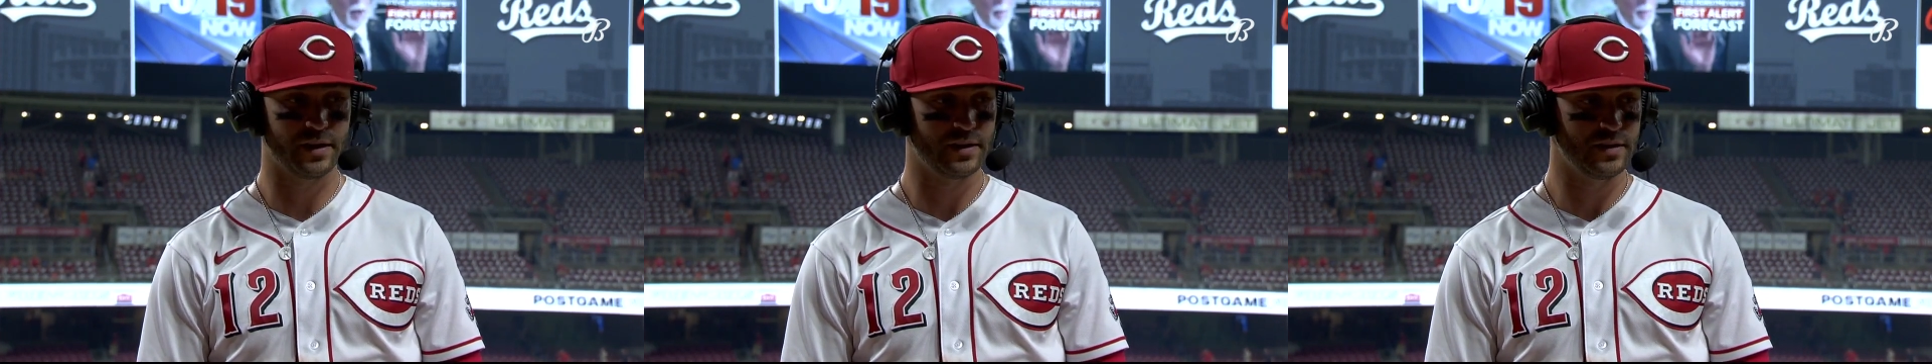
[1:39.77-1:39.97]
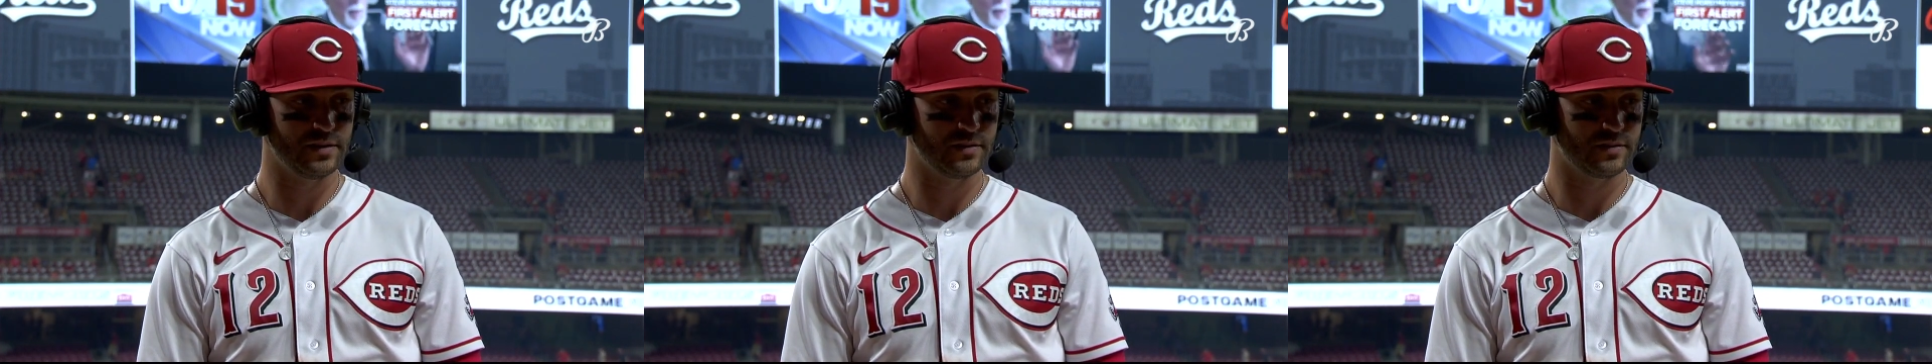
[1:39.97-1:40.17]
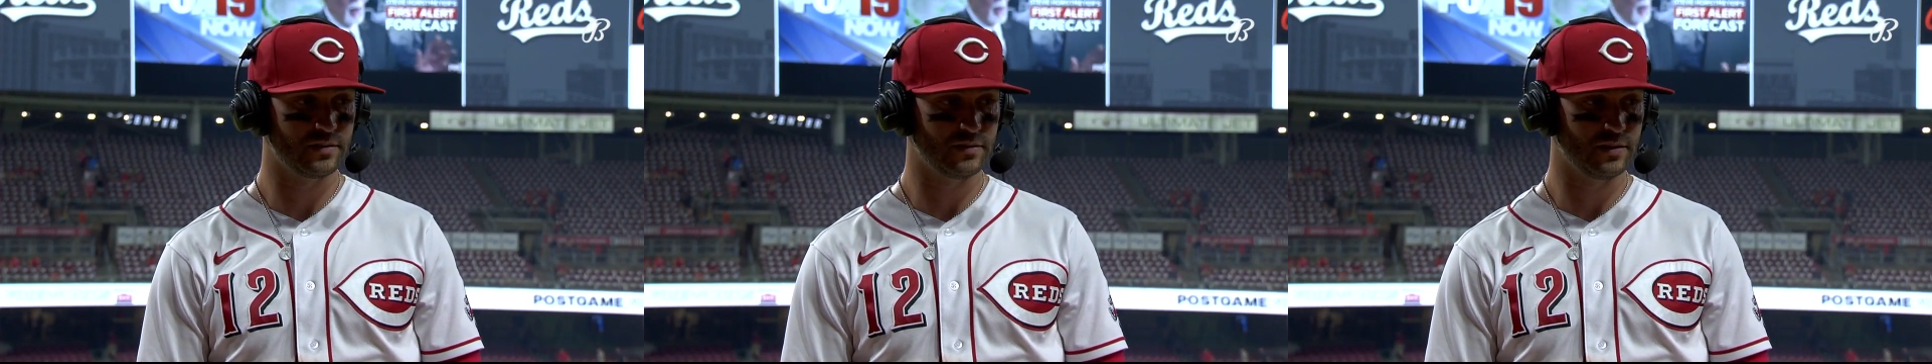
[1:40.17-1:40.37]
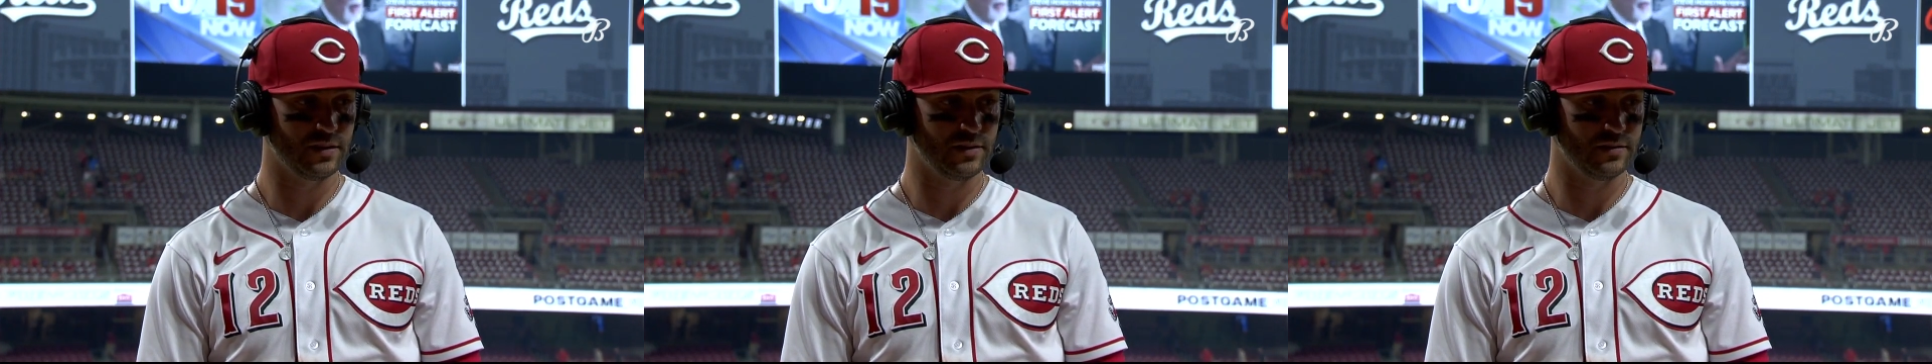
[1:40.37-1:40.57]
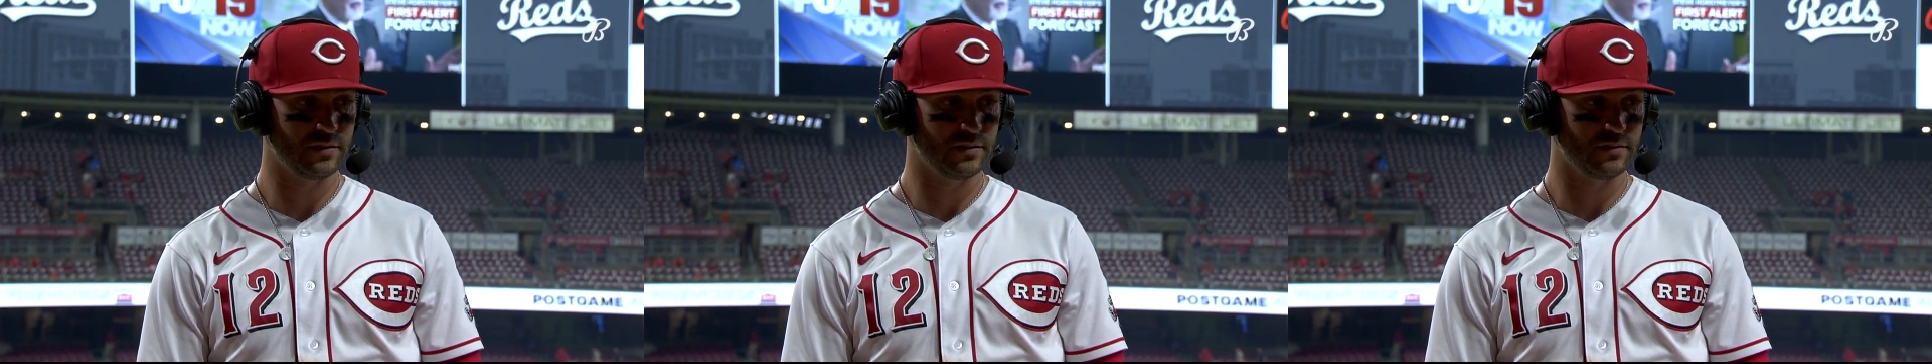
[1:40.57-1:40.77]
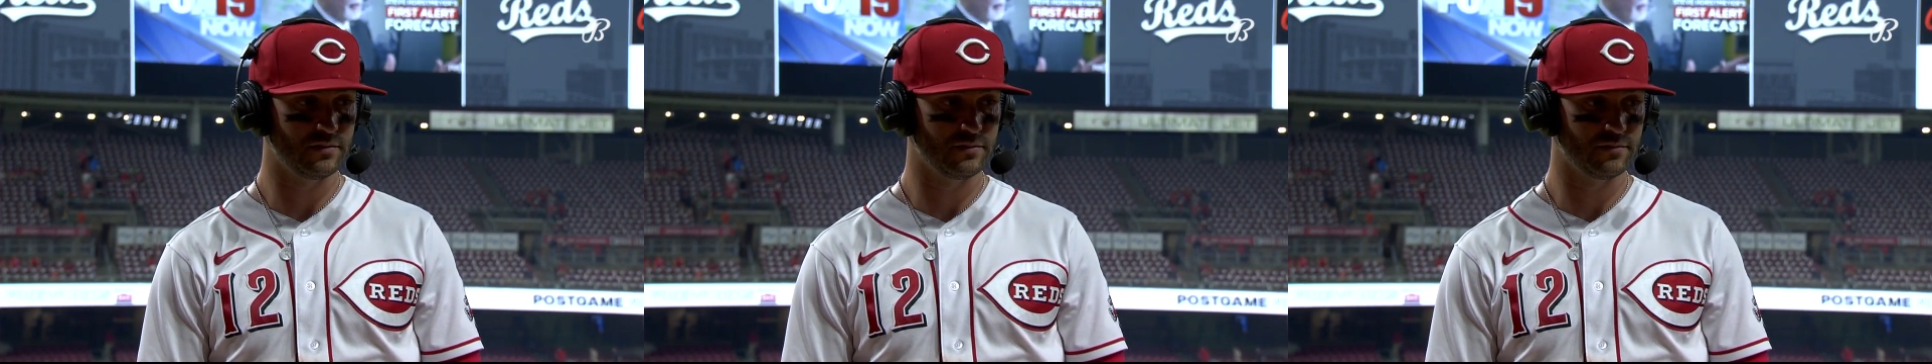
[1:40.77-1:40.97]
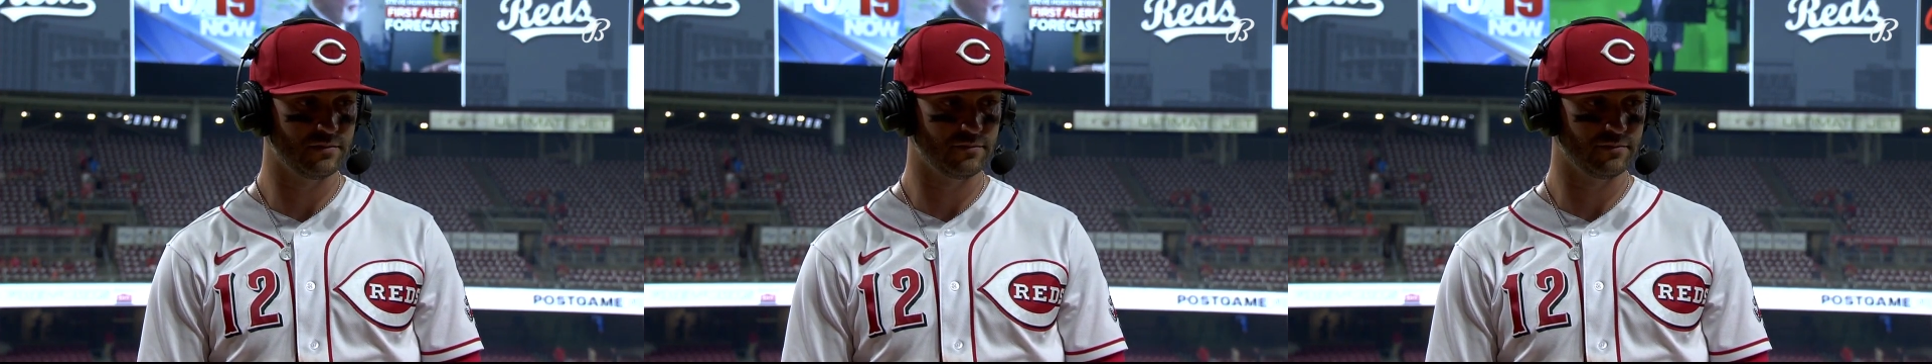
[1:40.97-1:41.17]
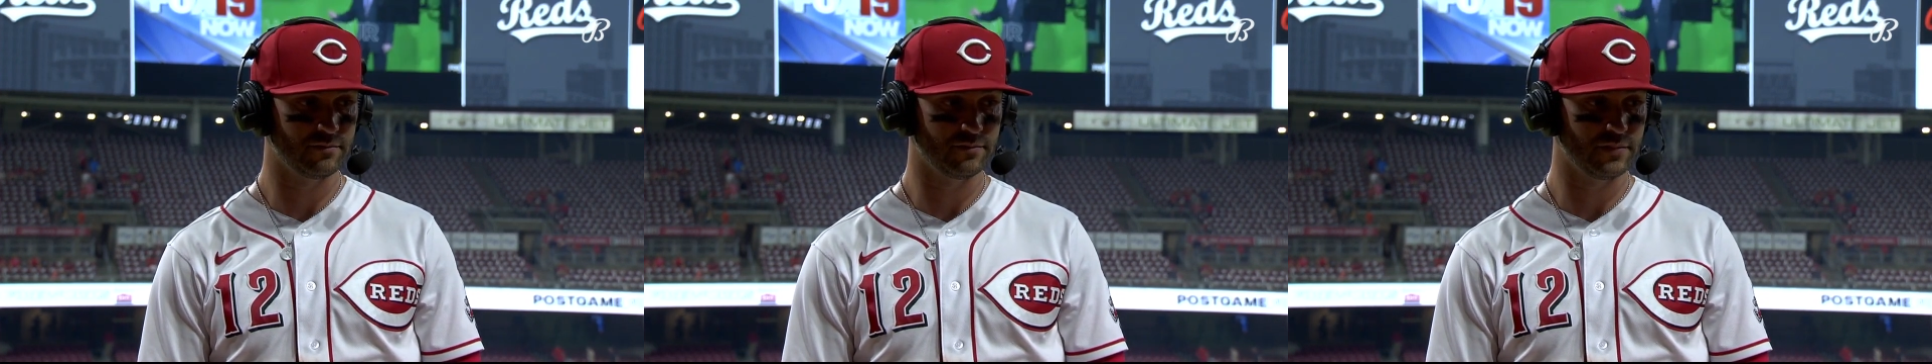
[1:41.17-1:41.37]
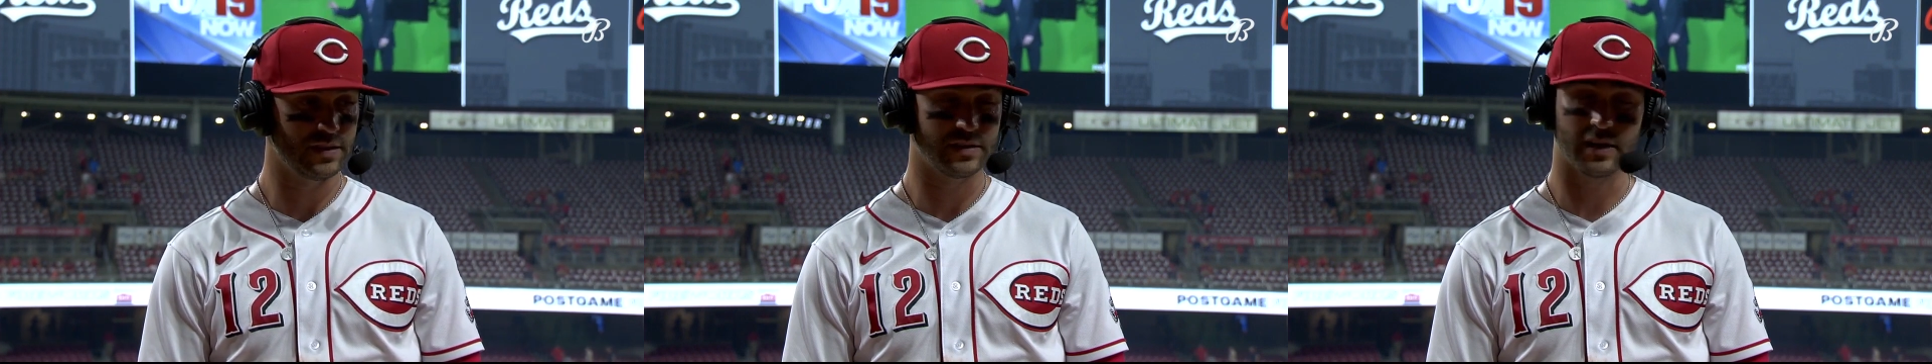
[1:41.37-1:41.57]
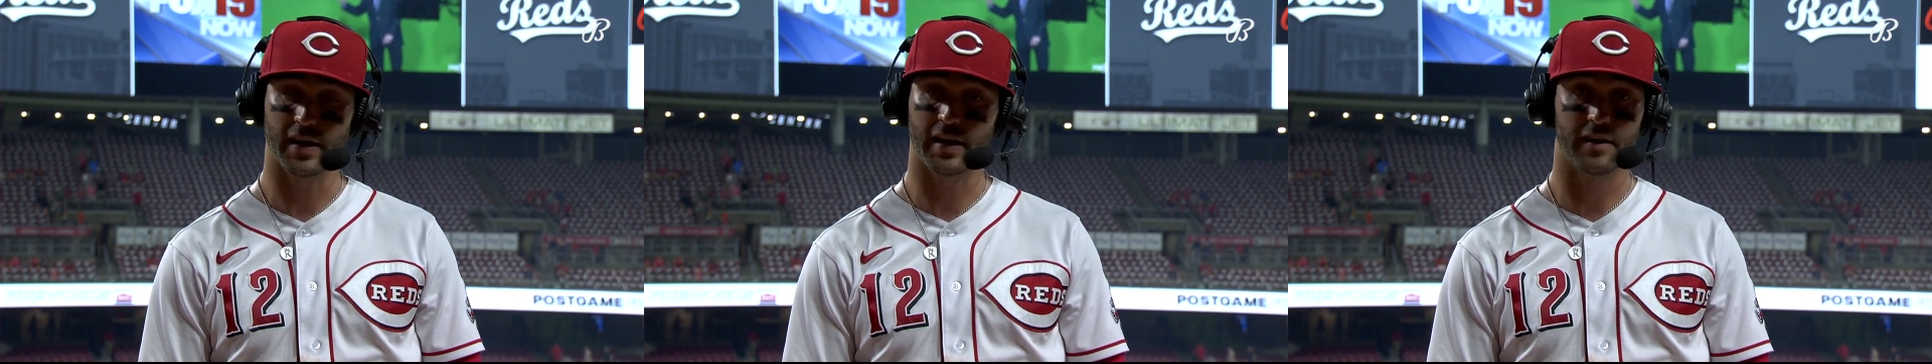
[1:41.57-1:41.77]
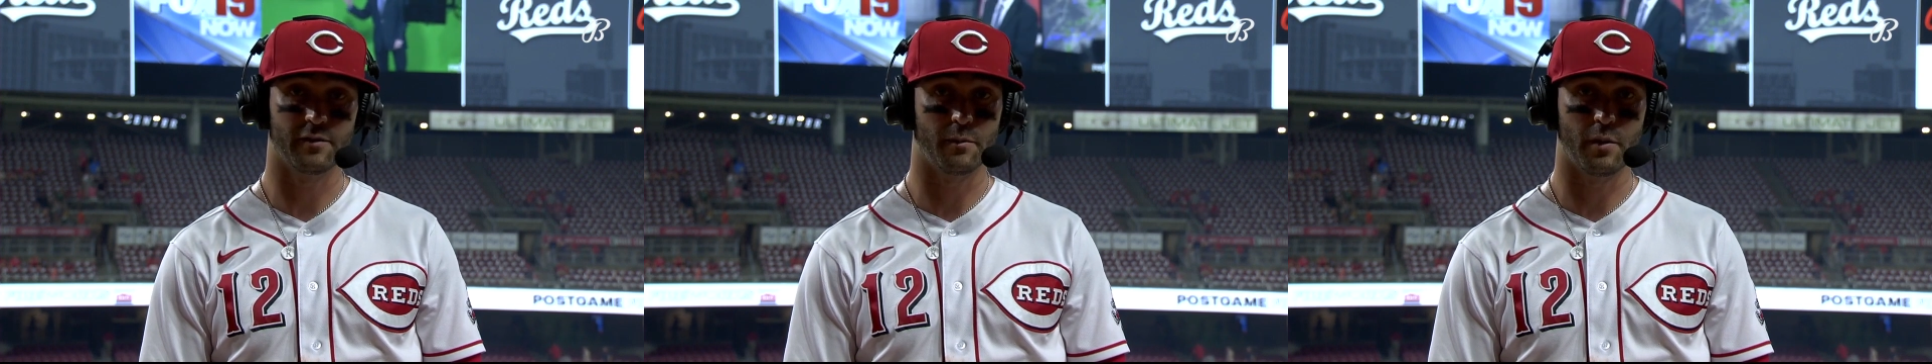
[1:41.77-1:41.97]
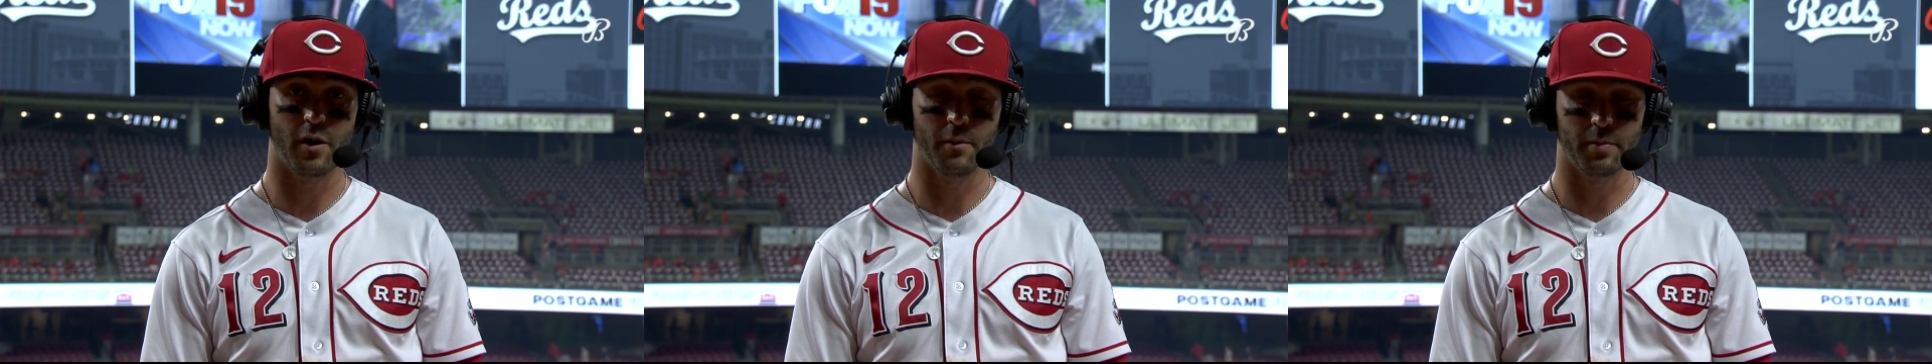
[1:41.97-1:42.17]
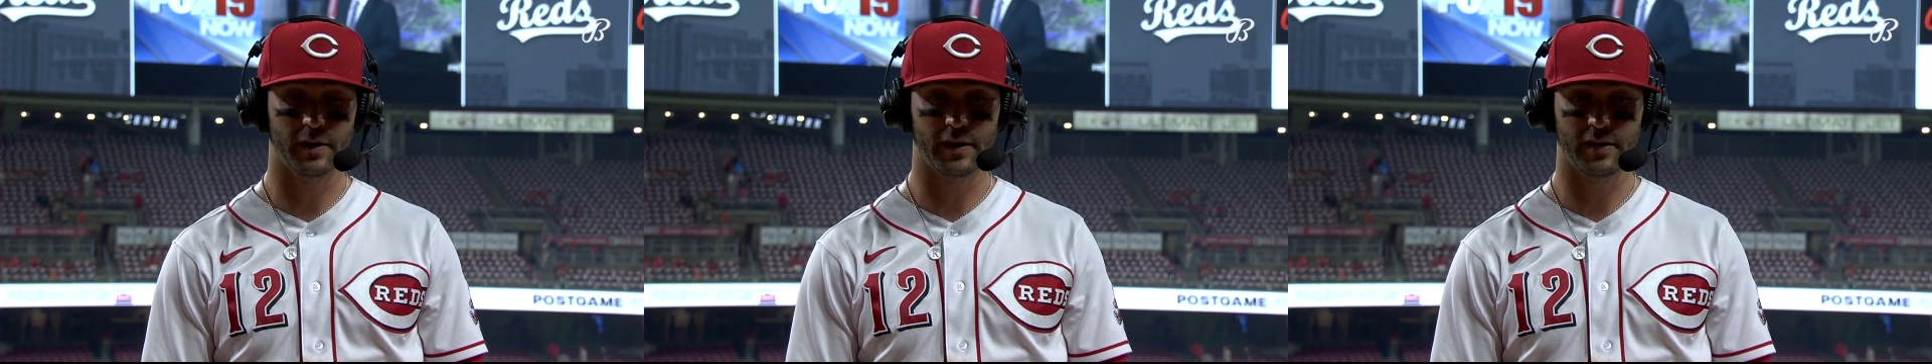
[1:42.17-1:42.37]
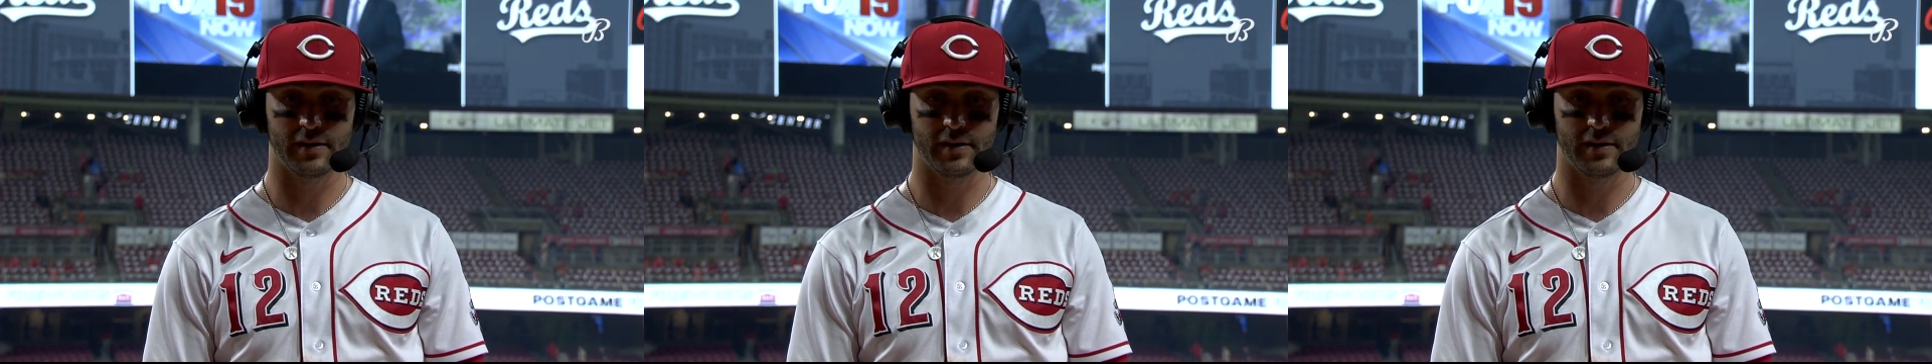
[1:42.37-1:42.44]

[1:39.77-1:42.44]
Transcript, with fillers: He's, he's, he's a heck of a ball player,